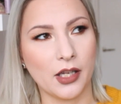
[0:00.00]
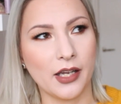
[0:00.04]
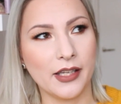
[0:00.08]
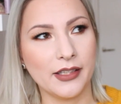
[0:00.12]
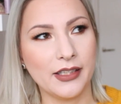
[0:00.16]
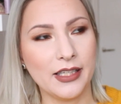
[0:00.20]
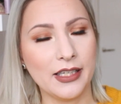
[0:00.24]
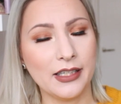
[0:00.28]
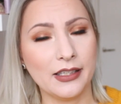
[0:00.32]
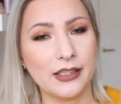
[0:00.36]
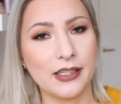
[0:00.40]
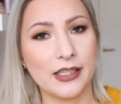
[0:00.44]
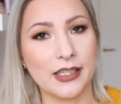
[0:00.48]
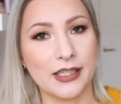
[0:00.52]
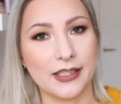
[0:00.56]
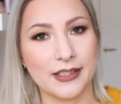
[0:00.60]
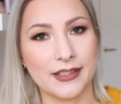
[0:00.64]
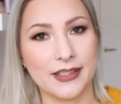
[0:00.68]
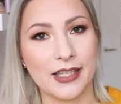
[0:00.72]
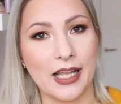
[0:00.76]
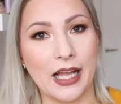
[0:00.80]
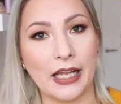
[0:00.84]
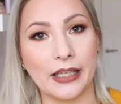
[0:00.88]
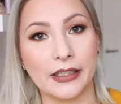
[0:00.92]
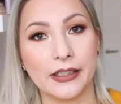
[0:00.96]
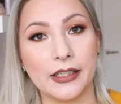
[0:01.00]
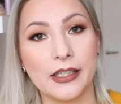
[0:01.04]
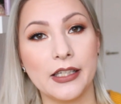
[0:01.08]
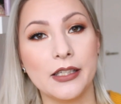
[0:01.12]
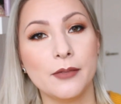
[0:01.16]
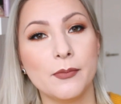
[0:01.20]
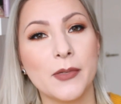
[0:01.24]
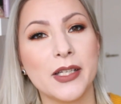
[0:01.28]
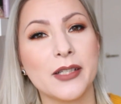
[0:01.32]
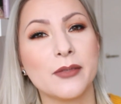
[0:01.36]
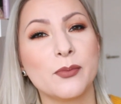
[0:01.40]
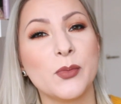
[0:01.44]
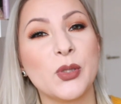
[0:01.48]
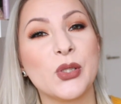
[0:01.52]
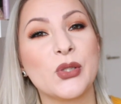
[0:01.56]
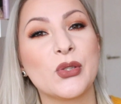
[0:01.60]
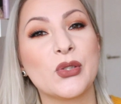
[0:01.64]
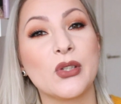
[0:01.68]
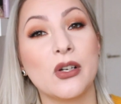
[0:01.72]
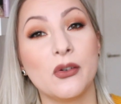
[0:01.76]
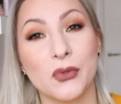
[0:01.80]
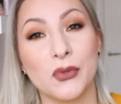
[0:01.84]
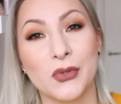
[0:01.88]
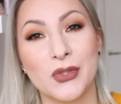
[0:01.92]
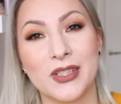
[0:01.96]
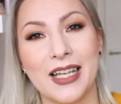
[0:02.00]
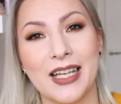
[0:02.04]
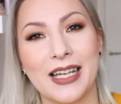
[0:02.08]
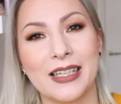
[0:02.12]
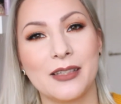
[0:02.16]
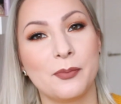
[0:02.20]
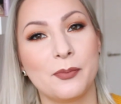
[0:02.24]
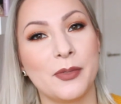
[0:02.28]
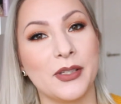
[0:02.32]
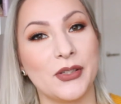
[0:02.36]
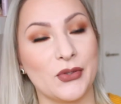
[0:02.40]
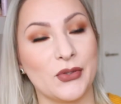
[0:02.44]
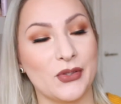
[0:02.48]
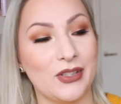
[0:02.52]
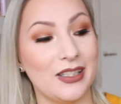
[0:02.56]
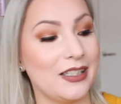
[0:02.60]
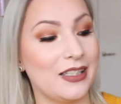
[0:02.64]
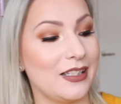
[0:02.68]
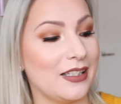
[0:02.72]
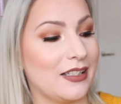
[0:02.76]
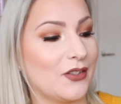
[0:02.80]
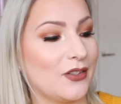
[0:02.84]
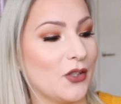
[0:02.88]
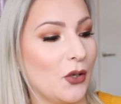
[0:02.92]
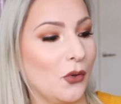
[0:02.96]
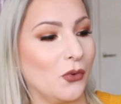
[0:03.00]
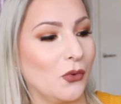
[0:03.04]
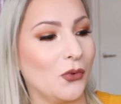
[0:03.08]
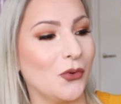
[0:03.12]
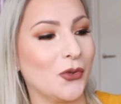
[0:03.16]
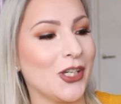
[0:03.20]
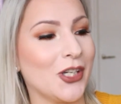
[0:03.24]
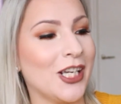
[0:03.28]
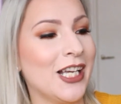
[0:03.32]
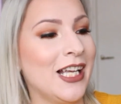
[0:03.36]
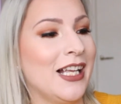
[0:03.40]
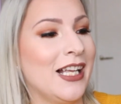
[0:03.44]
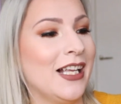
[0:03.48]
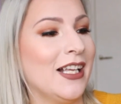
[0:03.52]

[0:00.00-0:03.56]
I think it is, and it makes me so sad because this is so good.